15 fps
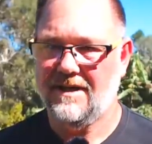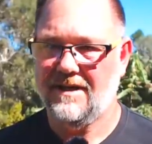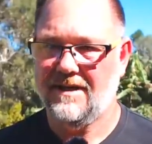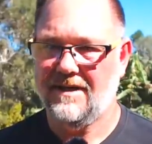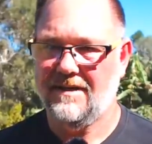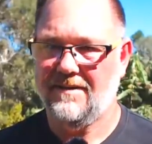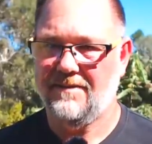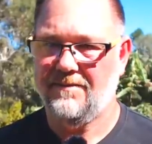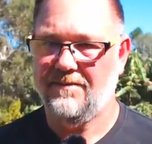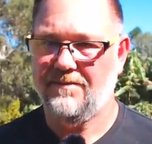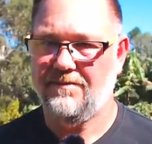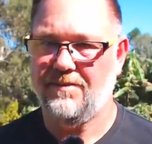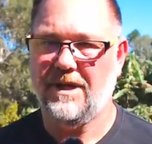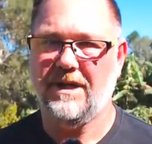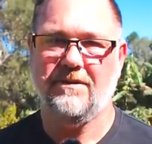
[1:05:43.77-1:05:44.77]
But it
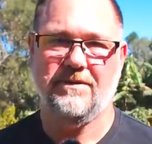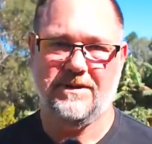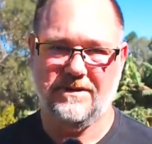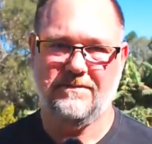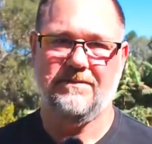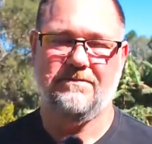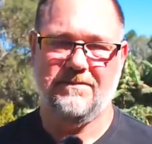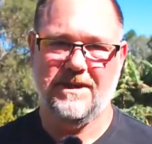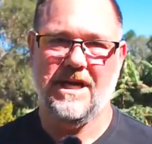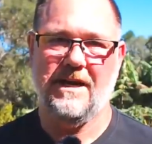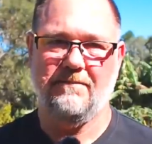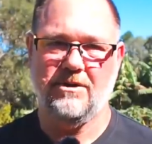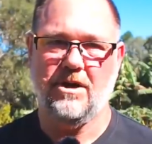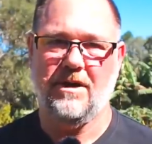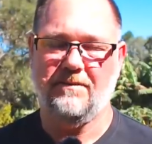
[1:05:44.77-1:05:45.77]
came time
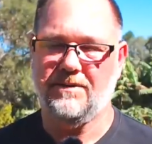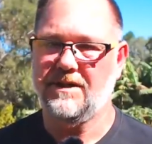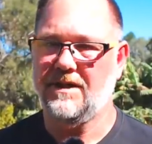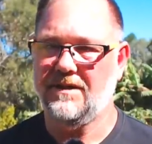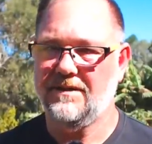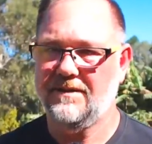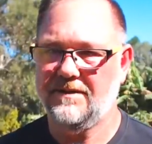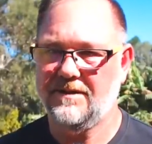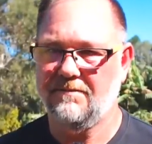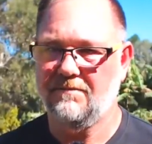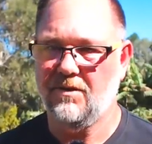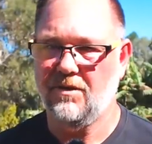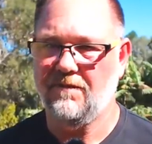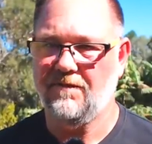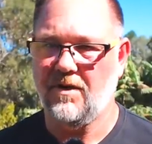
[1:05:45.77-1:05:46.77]
to move
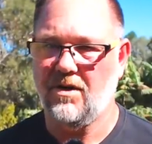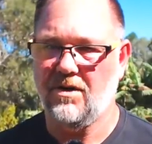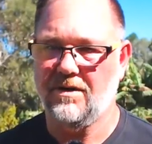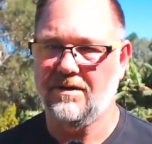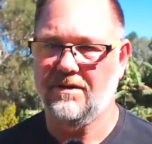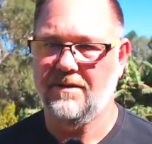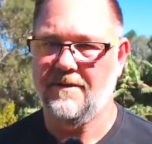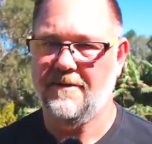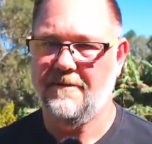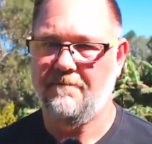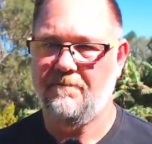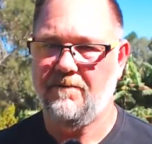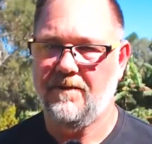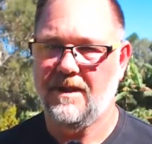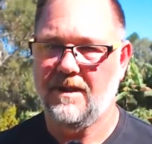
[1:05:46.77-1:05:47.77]
on.
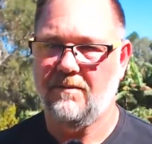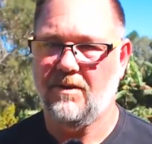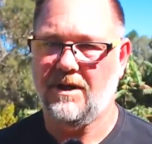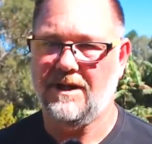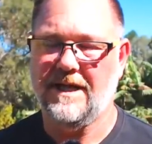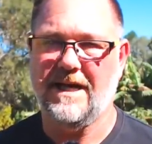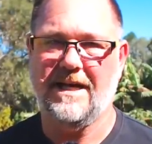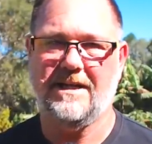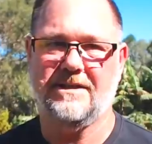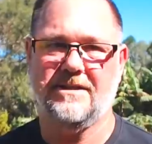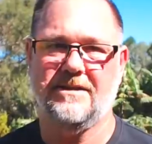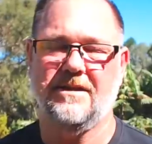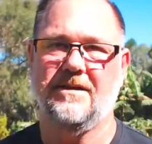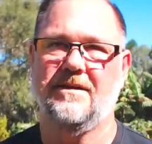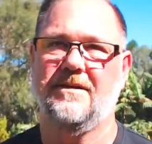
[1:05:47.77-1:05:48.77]
My last
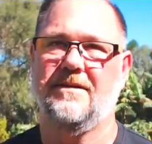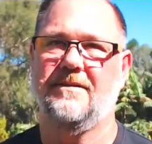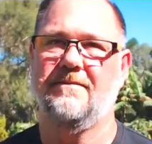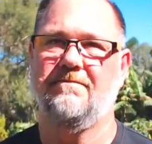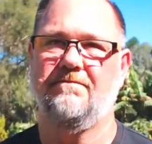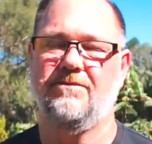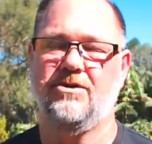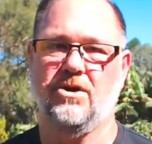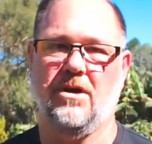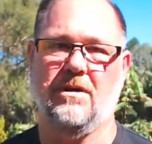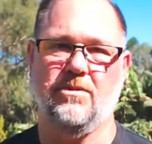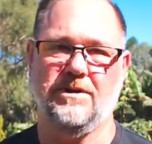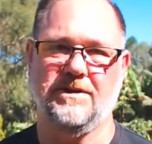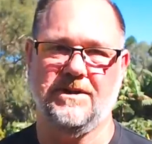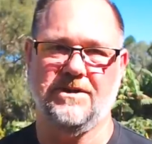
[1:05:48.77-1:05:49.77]
job was a
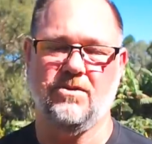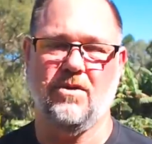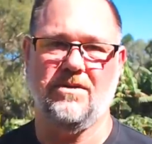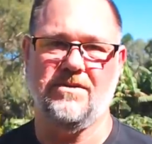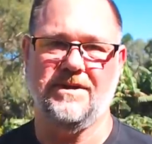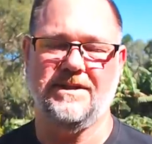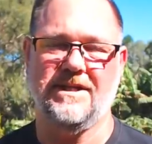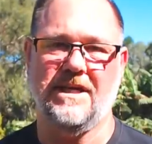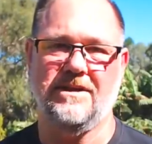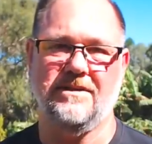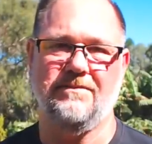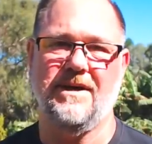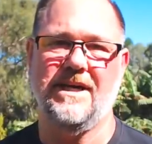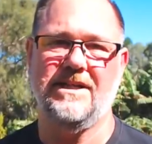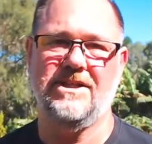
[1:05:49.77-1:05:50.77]
squadron sergeant
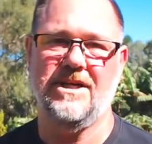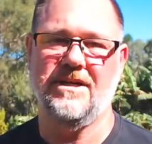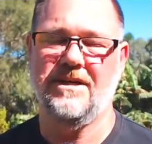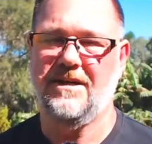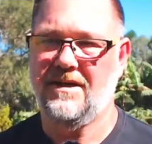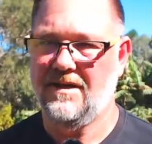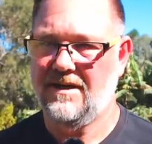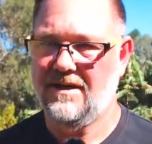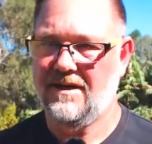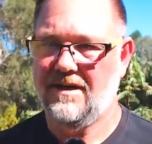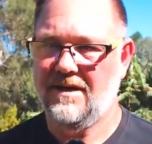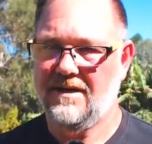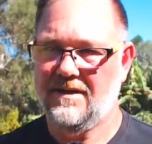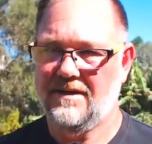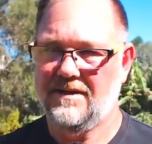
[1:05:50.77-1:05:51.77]
major,
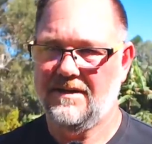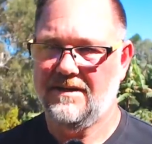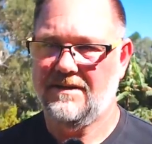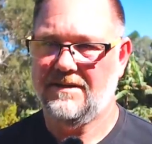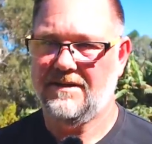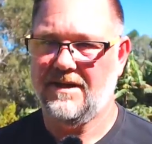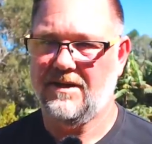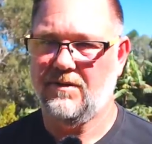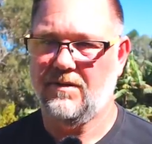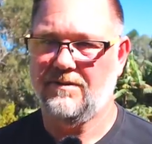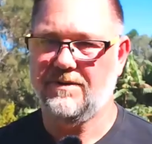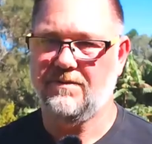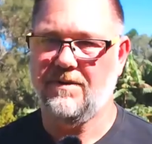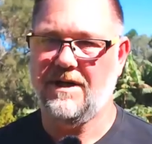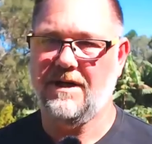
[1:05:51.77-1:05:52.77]
so I was
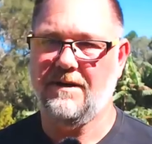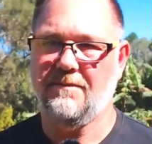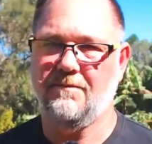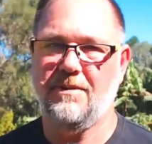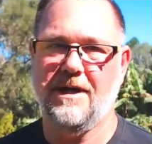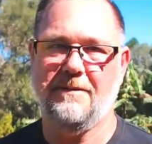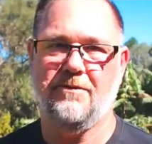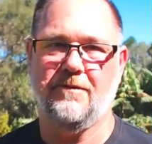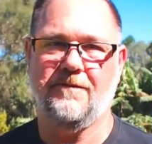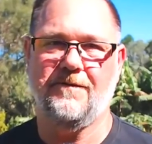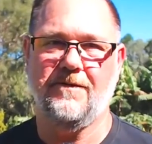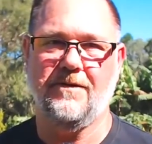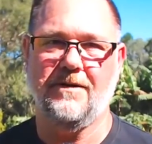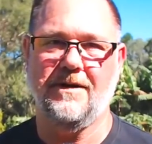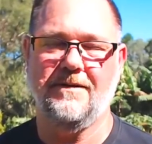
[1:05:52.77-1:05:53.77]
running people
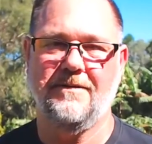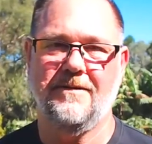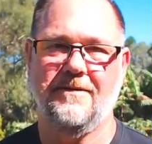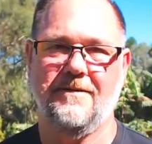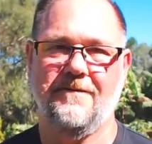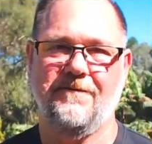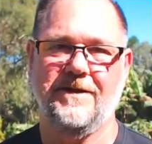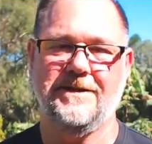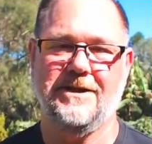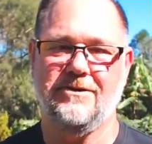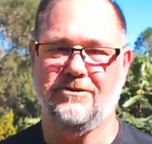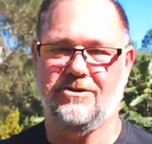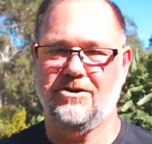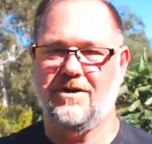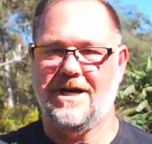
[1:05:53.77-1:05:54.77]
for physical
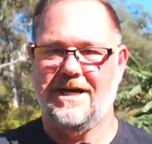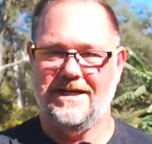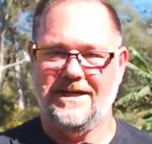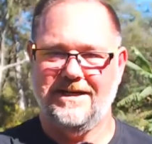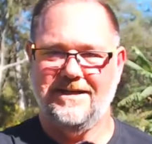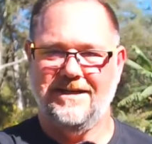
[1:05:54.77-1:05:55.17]
training.